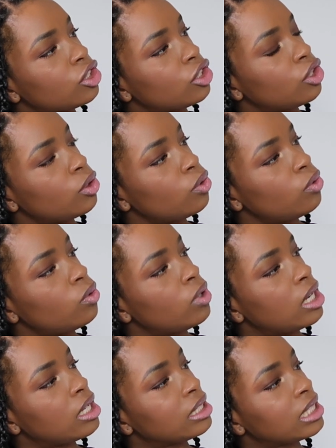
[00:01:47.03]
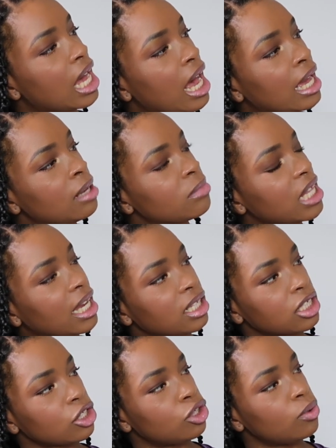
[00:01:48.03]
2x, like
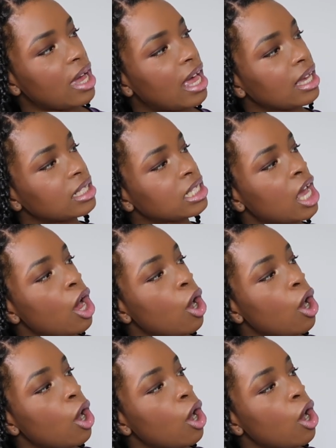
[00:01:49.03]
it's a 2x.